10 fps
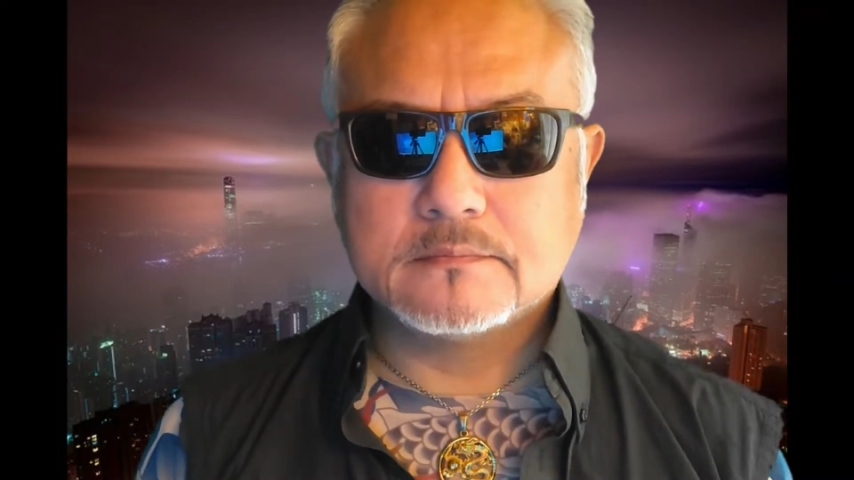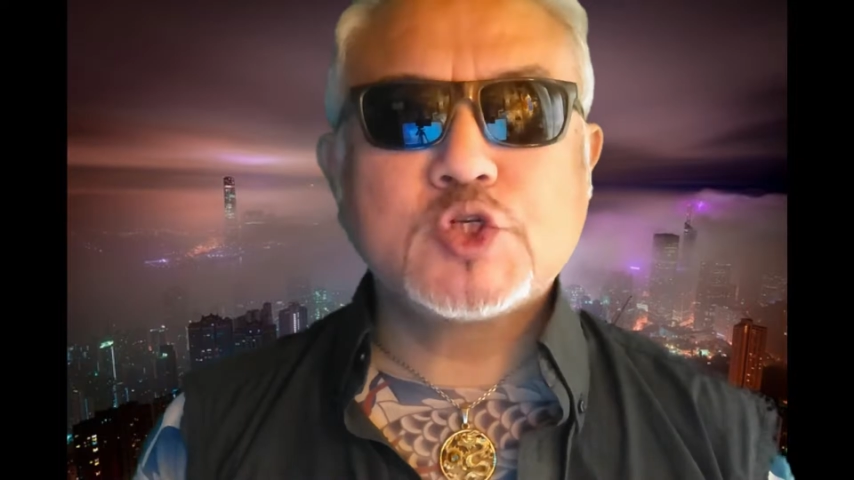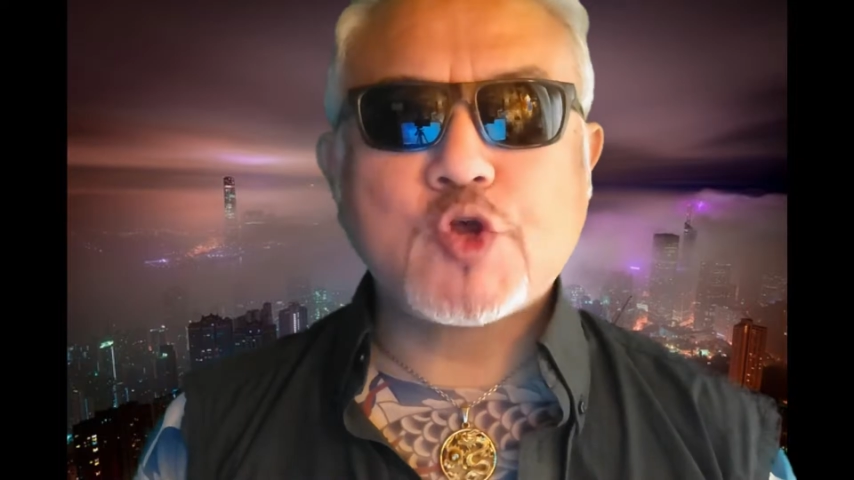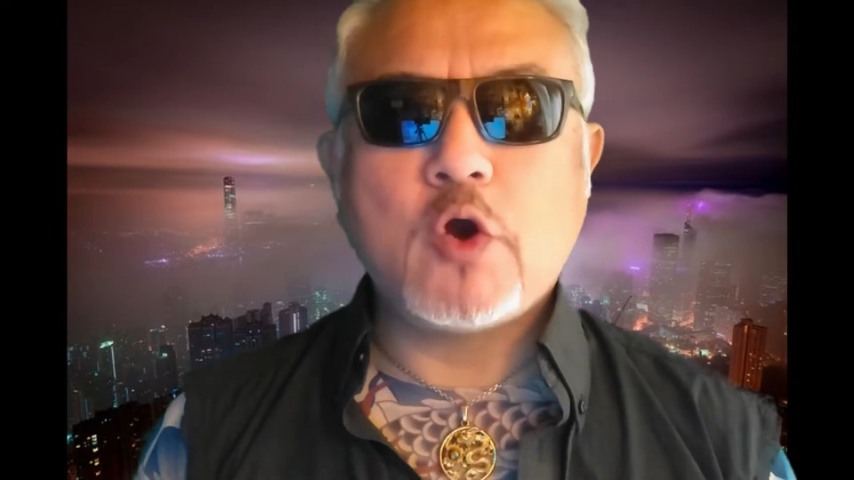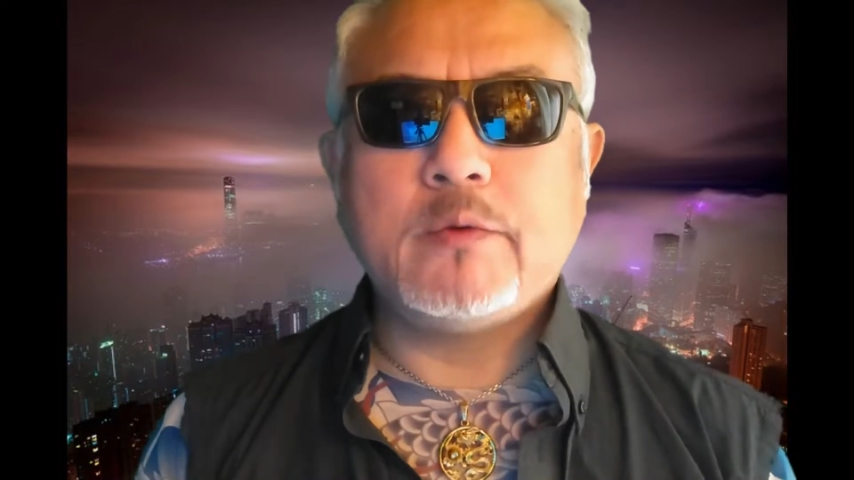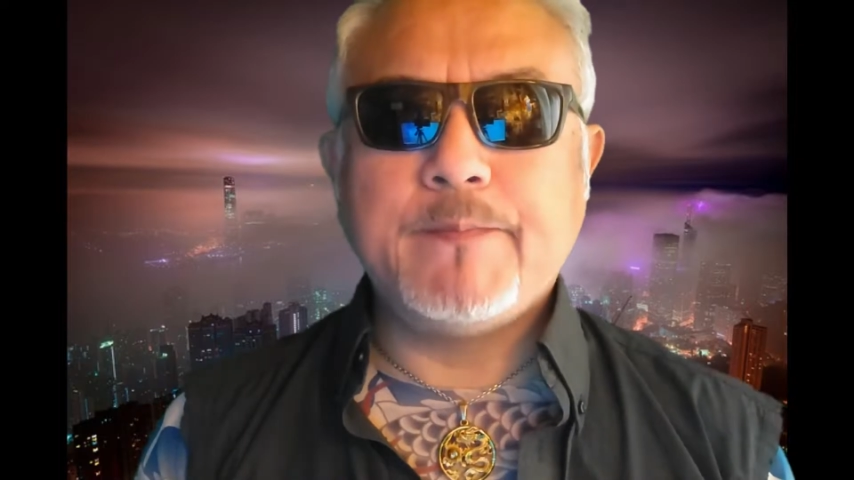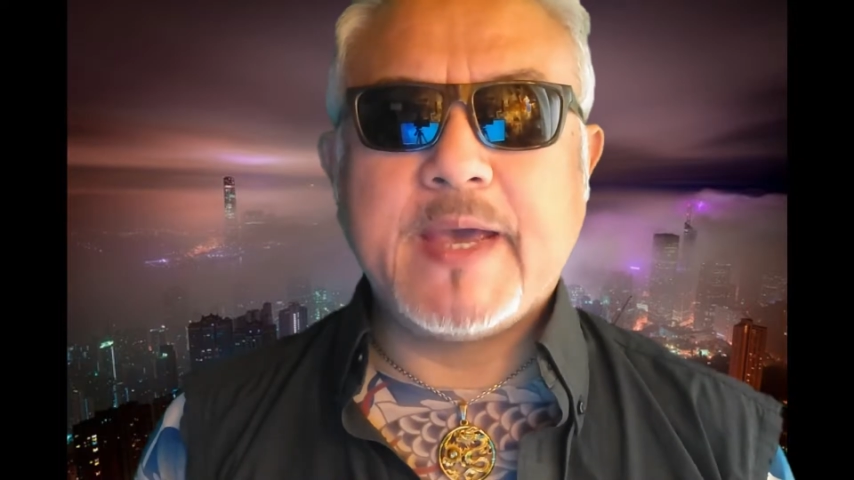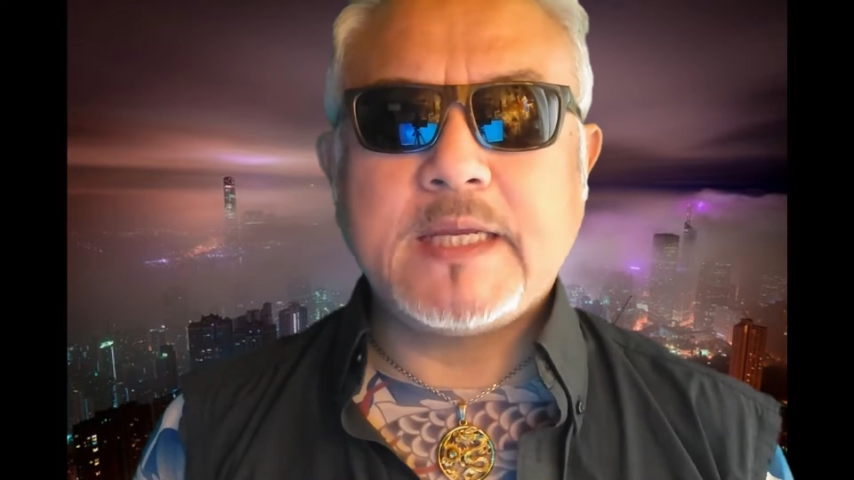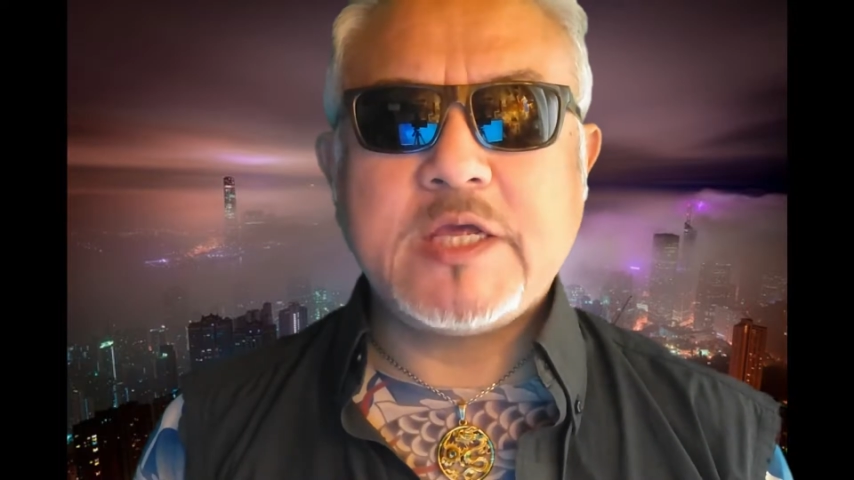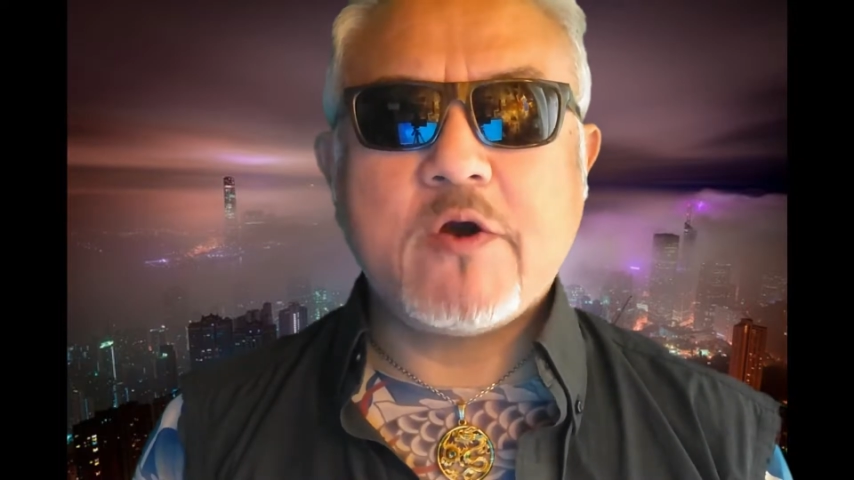So
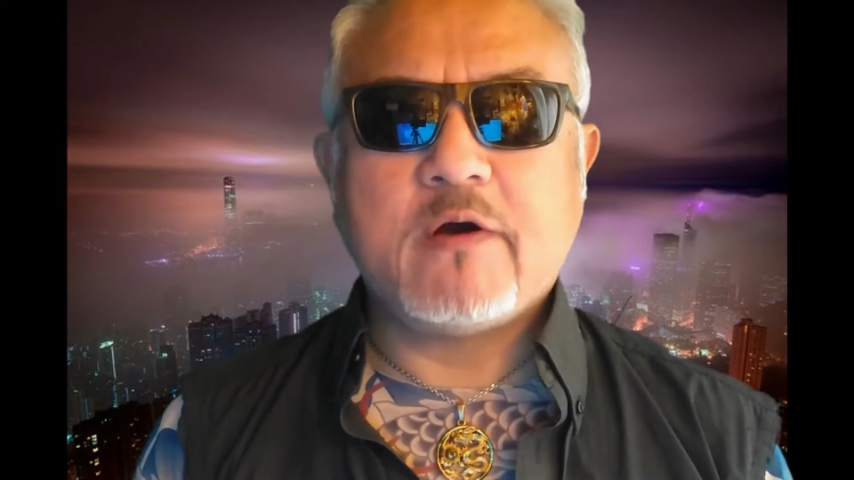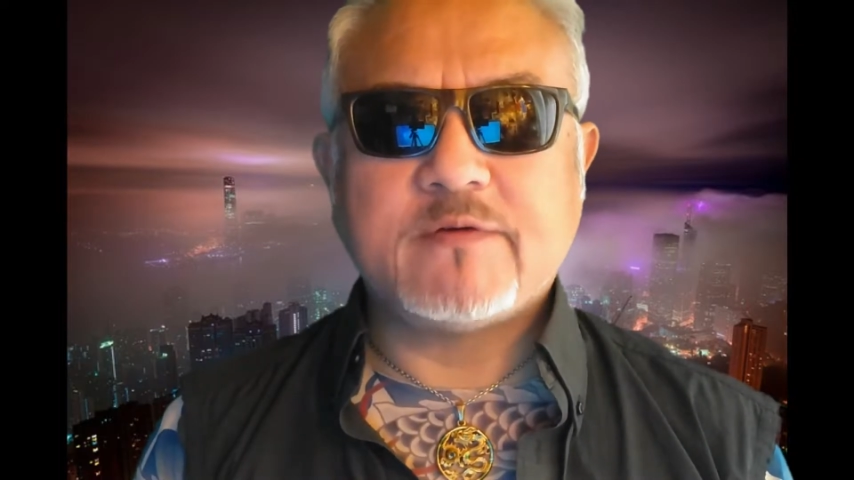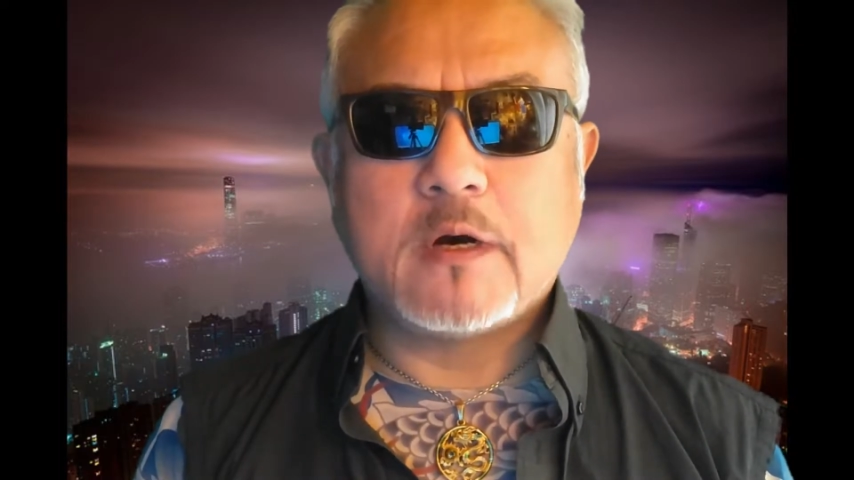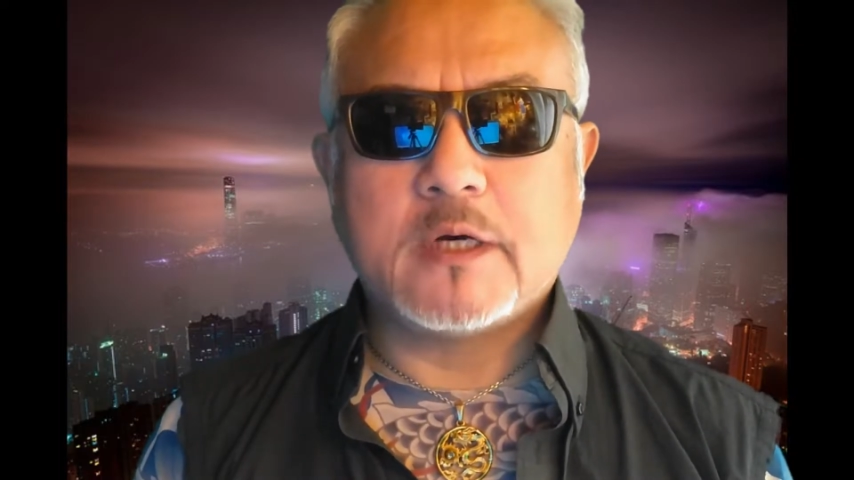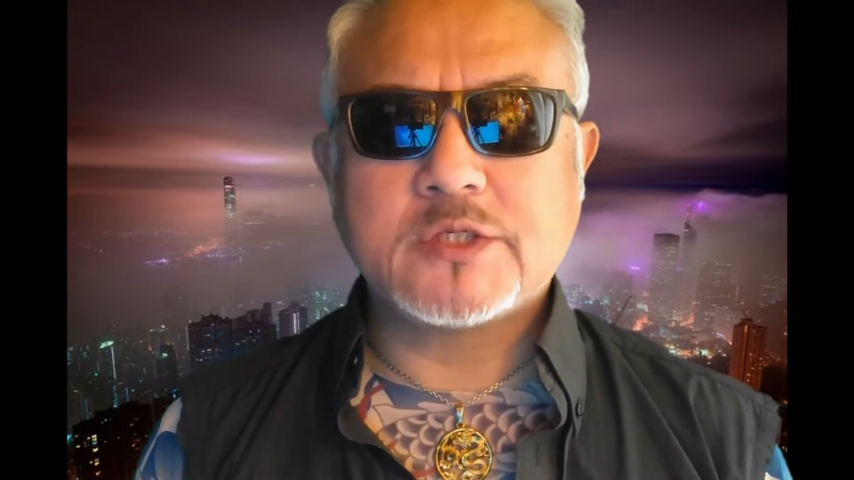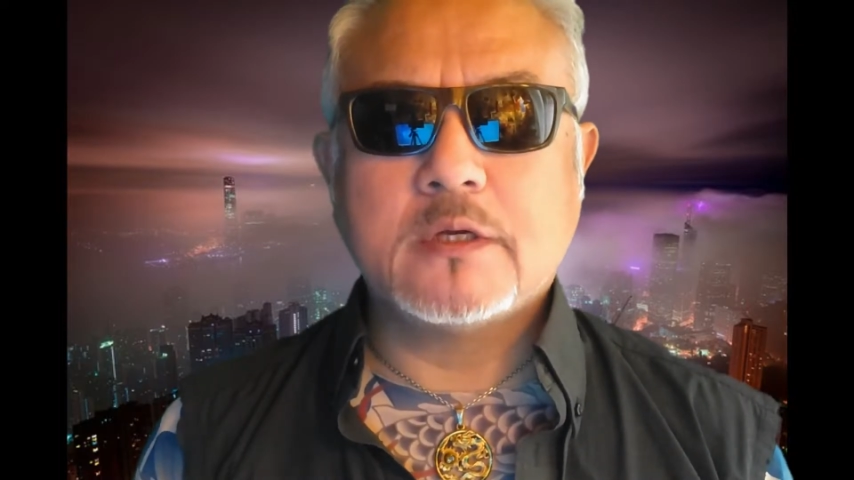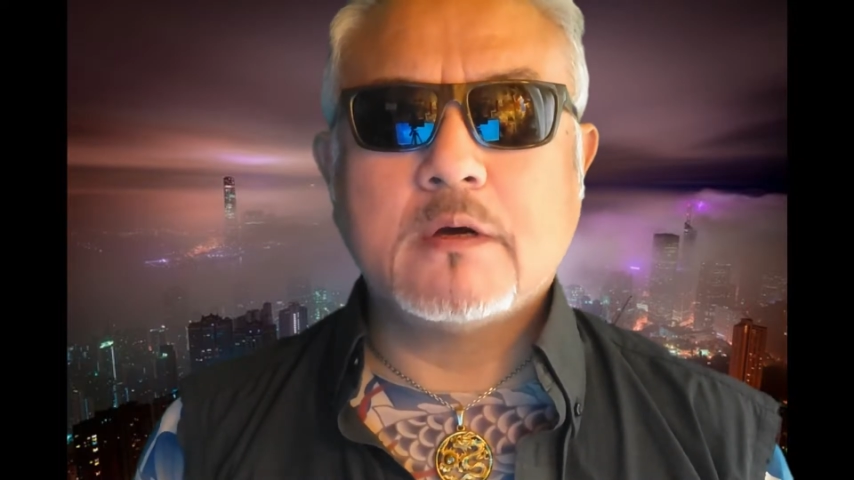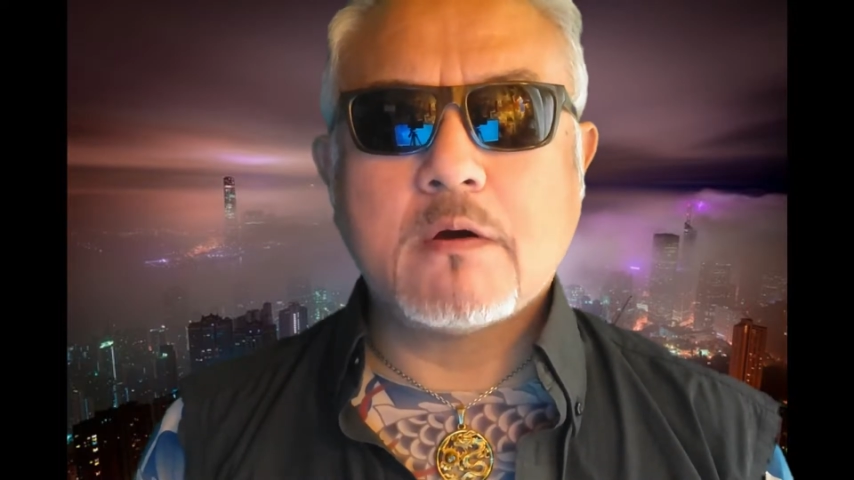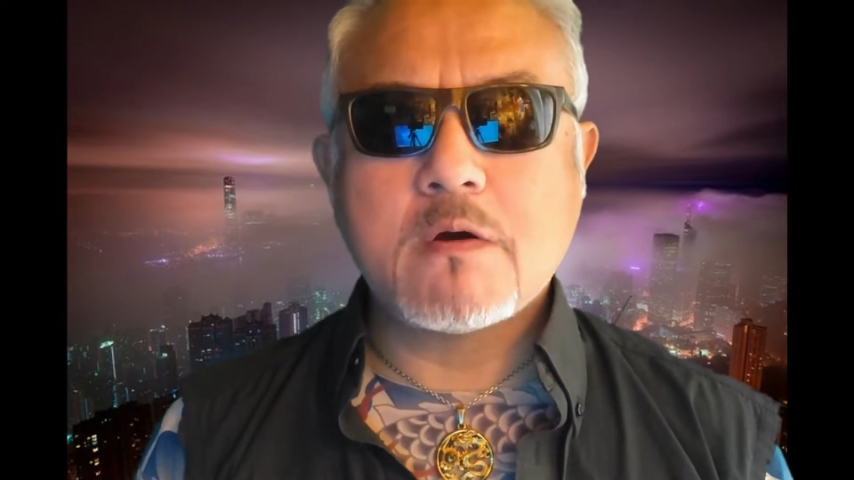many of us